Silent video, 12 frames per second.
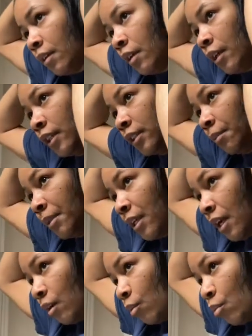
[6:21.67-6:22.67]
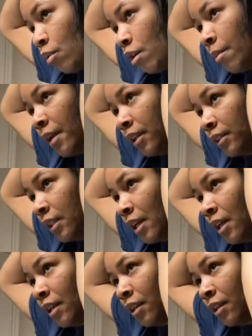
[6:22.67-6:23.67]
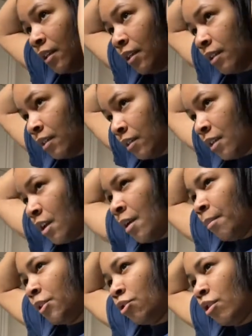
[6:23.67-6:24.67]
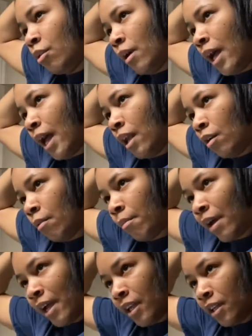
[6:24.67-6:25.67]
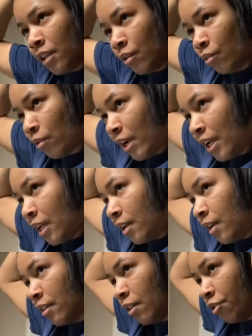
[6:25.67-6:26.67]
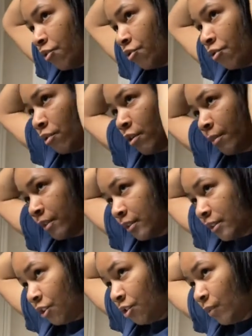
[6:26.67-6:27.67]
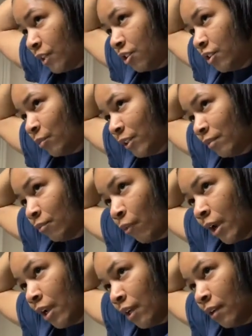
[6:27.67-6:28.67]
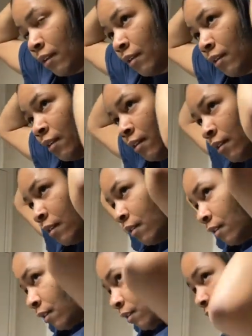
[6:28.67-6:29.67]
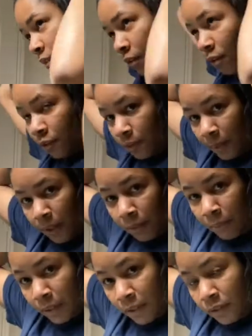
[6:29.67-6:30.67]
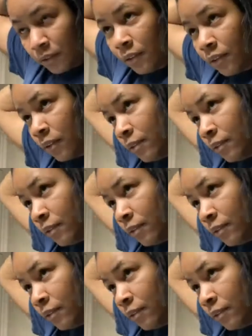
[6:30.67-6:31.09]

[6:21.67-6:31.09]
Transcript: Because it be kind of warm outside. But you know what? I don't mind a good rain, a thunderstorm, or a situation with rain. Those be the best.